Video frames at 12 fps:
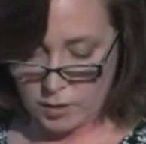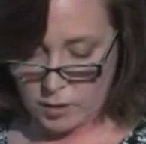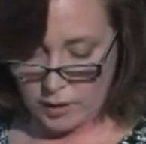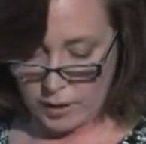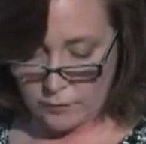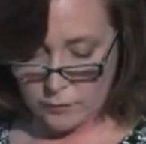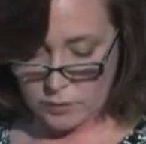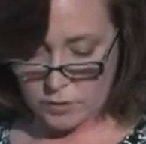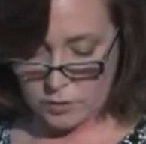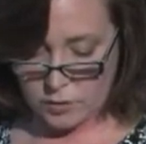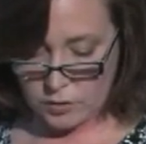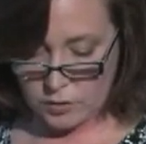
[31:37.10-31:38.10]
Her
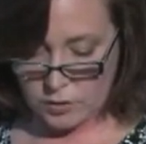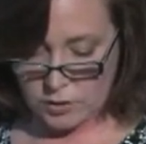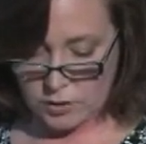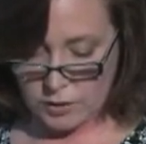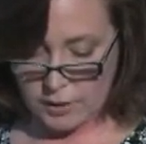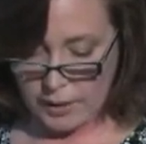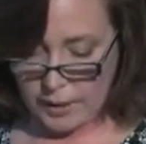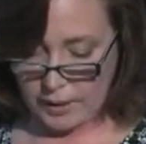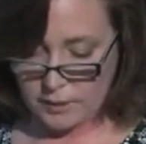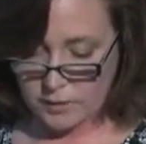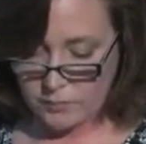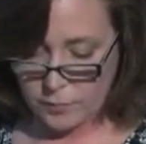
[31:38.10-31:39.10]
efforts encouraged an
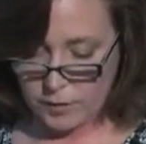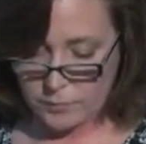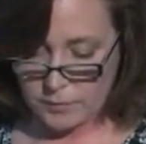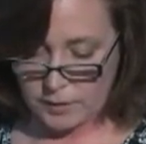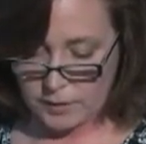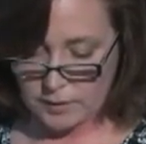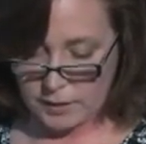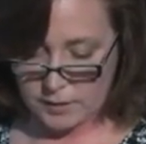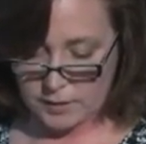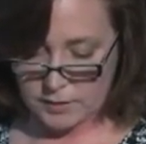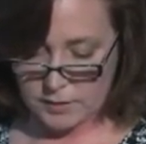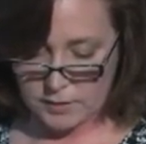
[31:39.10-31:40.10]
active public
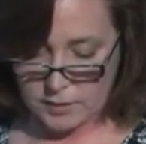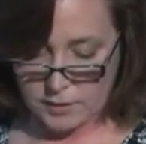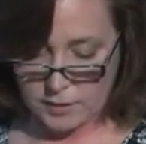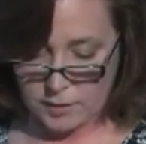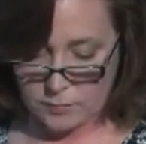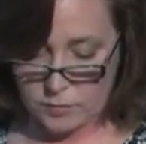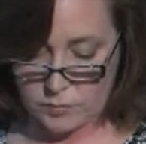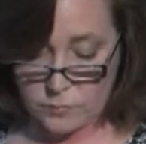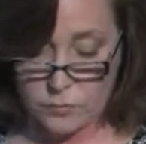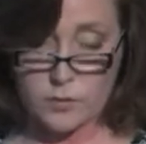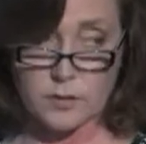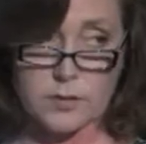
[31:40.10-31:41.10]
attendance that numbered
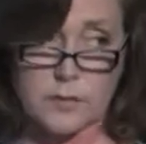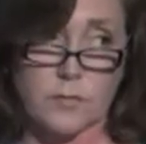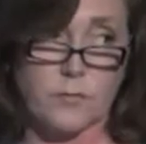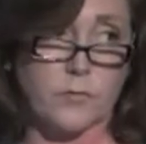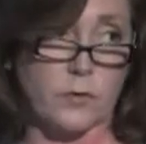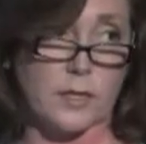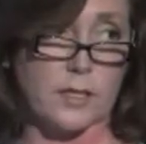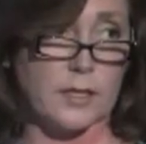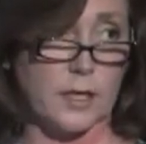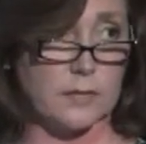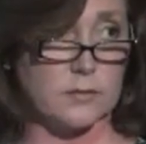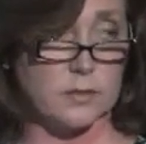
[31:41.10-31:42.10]
more than some forty
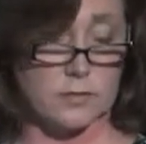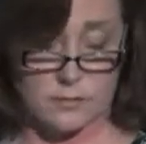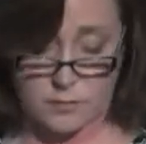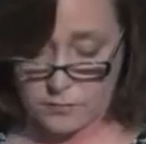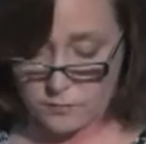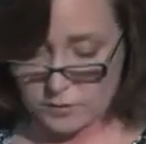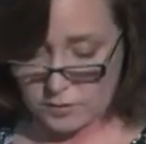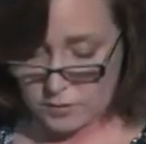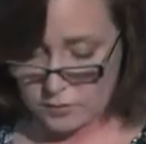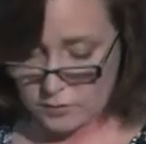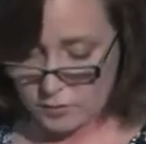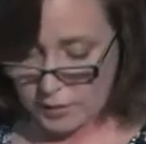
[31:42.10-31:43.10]
thousand
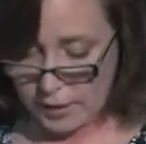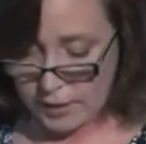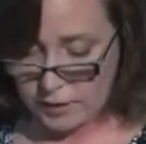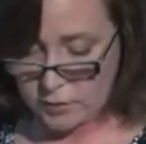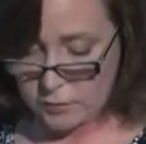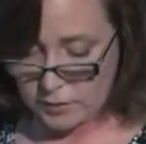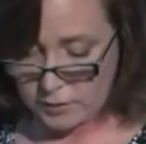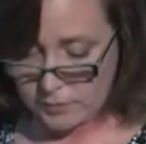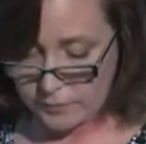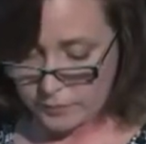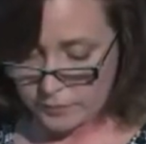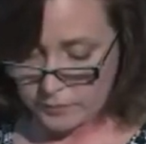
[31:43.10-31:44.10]
visitors
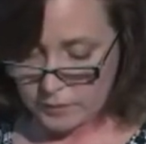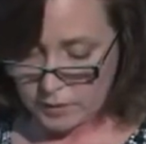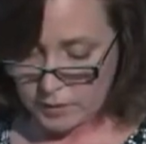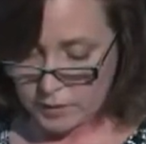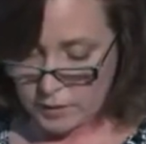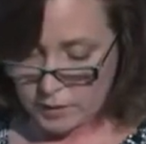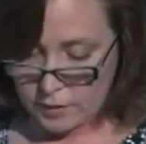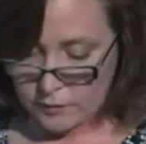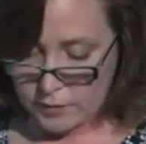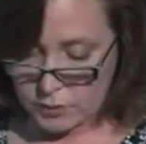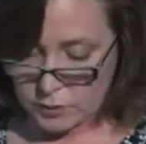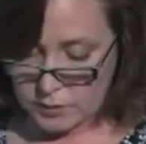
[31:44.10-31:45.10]
annually.
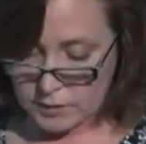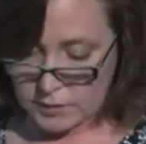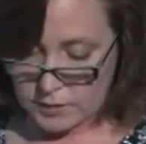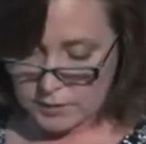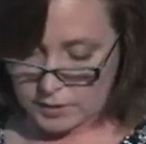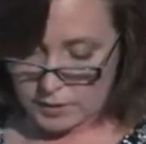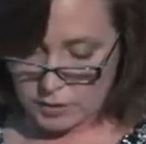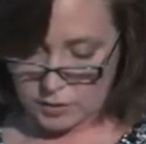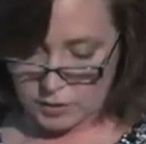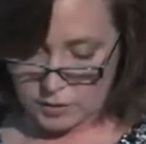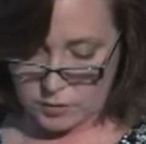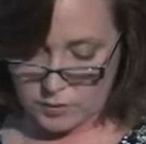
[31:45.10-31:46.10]
Eventually, the city
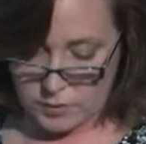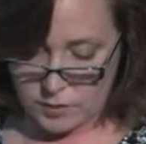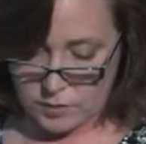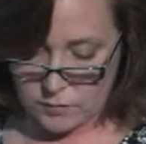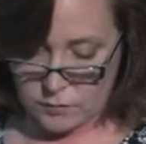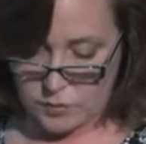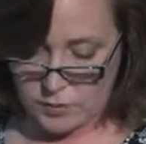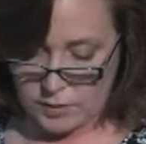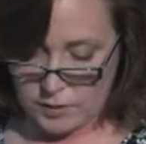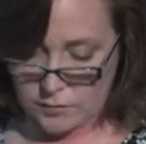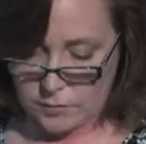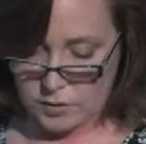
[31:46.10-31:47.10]
took interest in the
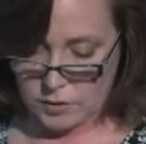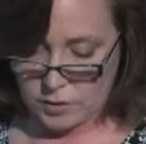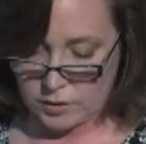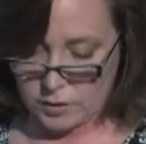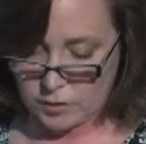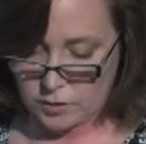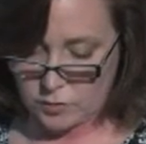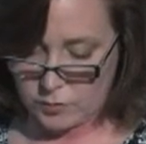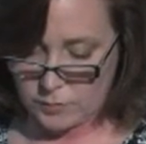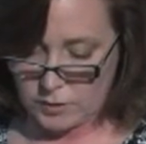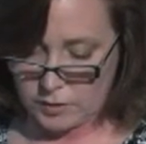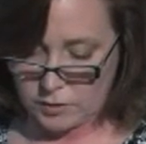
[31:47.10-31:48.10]
museum and started
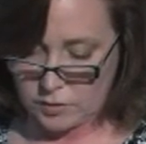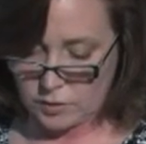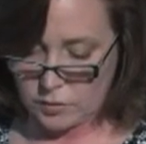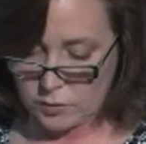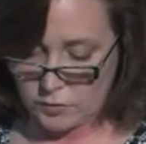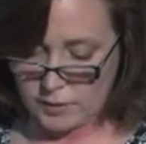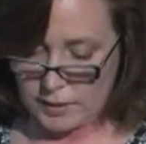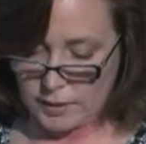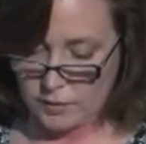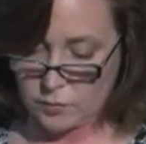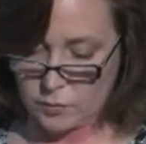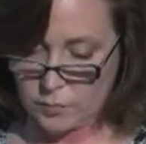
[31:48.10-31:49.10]
contributing to its
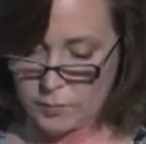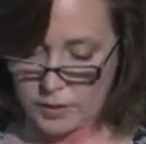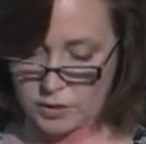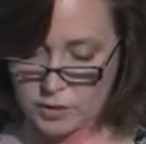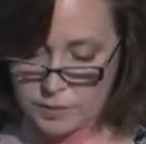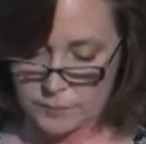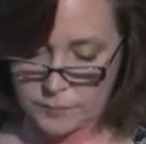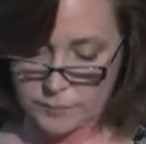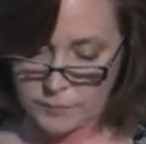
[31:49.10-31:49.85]
annual budget.